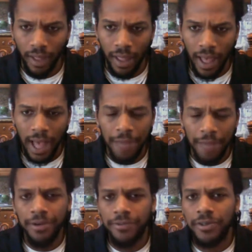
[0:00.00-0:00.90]
I'd be
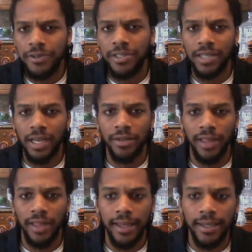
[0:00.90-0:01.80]
the first to tell you
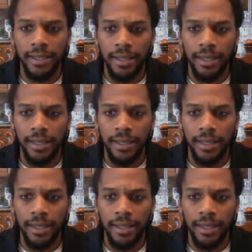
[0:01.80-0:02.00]
that